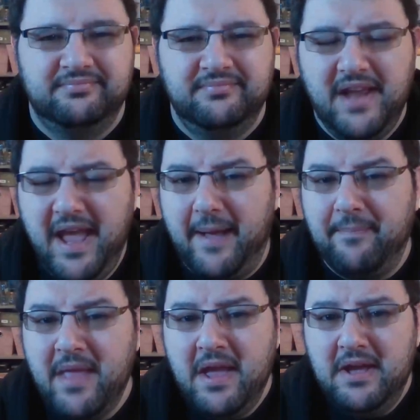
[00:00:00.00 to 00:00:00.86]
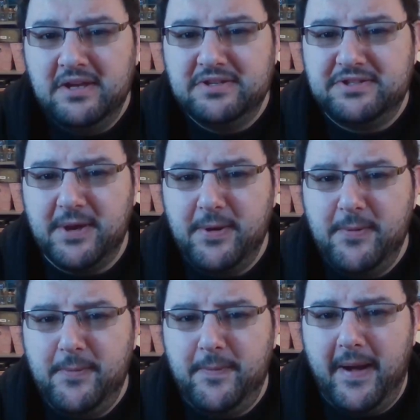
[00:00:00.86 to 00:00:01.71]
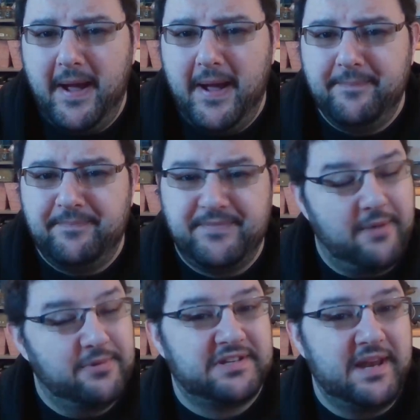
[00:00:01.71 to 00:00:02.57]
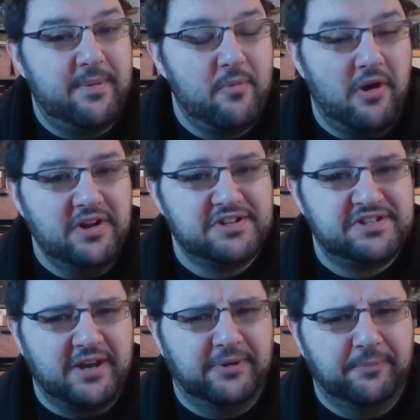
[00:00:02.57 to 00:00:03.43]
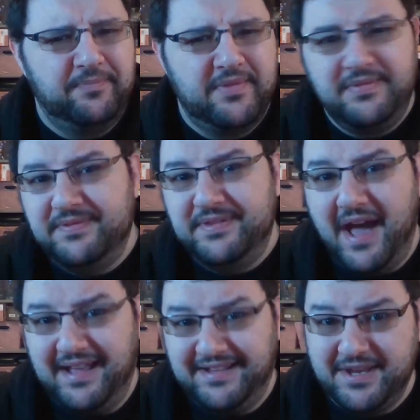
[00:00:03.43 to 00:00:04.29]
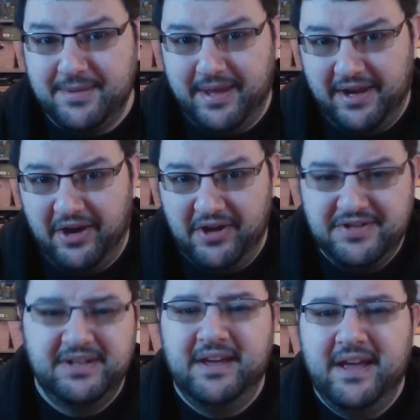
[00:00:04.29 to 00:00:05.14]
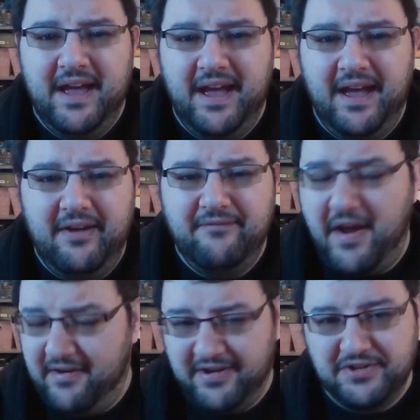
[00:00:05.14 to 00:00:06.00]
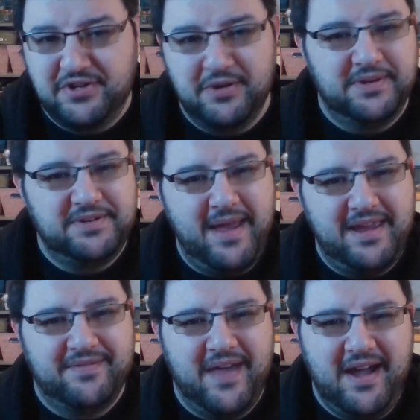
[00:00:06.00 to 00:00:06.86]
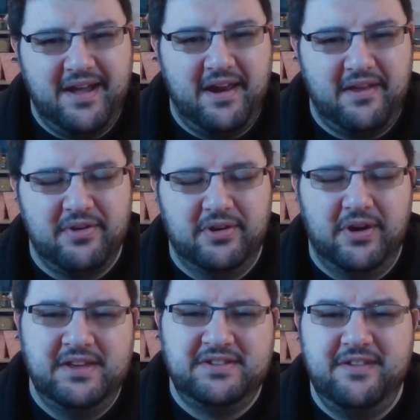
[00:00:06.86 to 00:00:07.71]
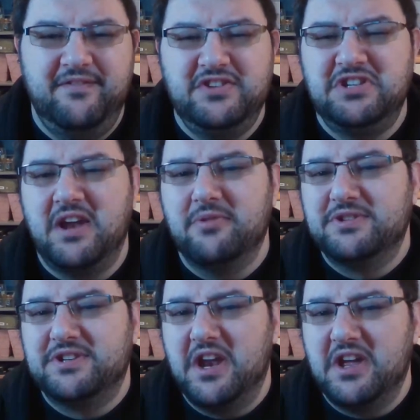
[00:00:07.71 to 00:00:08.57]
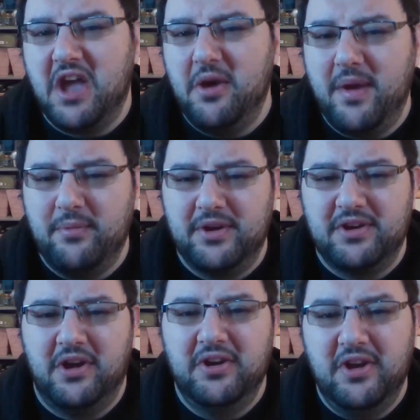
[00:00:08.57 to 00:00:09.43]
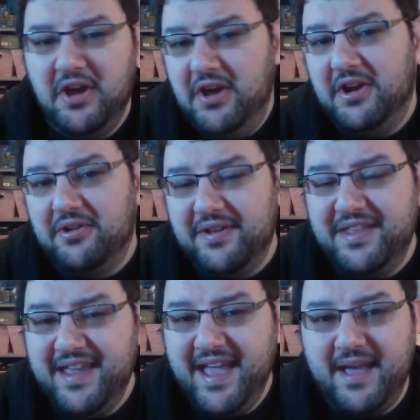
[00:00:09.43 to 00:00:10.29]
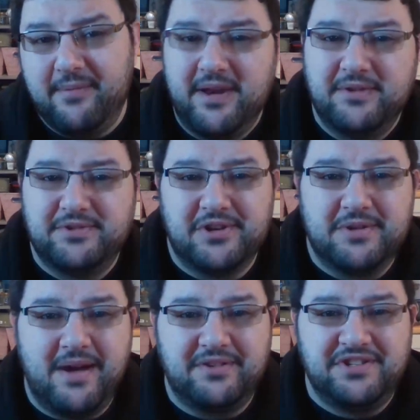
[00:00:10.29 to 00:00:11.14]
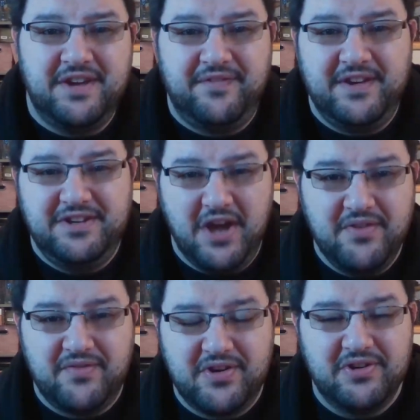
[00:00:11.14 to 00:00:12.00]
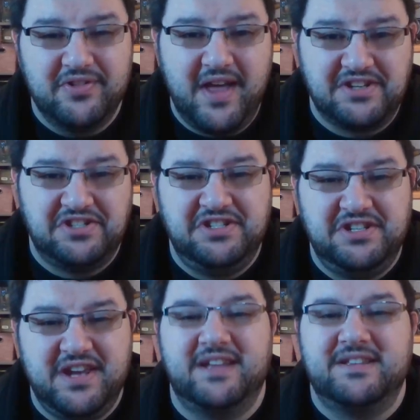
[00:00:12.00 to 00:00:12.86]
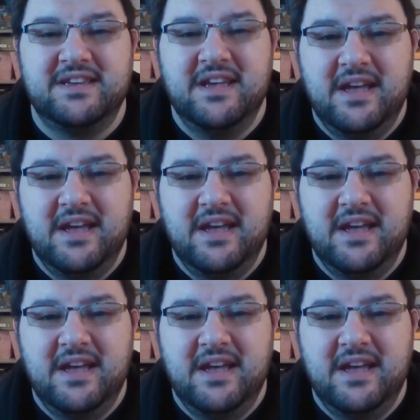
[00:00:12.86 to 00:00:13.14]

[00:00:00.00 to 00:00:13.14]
Yeah. So, that was Sleeping Warrior's channel. That's a bit odd. Very unsure what to make of that, and I thought his channel was going to go, it would have gone earlier in the year when he was talking about Tiffany Dover and all that shit.